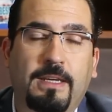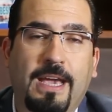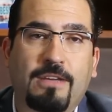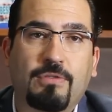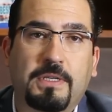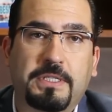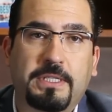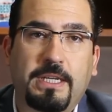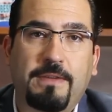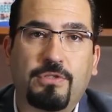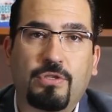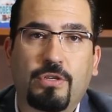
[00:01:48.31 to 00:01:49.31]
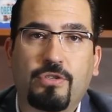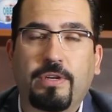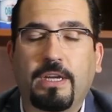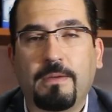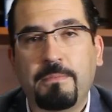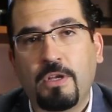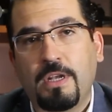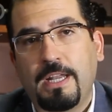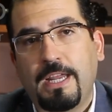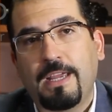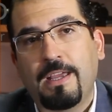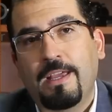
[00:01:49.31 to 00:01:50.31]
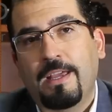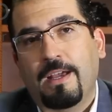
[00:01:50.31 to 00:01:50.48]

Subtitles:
gastric sleeve surgery community.